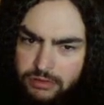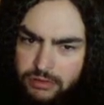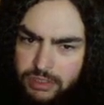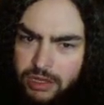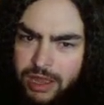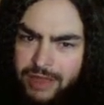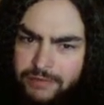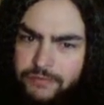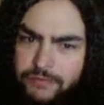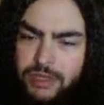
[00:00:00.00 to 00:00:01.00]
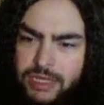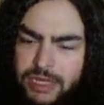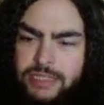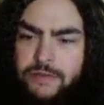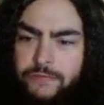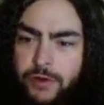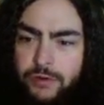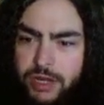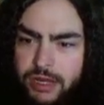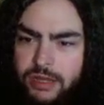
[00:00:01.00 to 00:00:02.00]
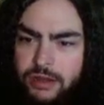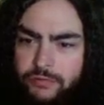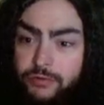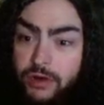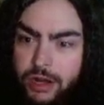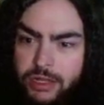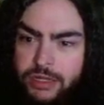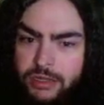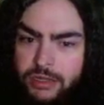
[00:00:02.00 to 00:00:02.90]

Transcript: You know, I have a feeling he's a phony, a fraud. At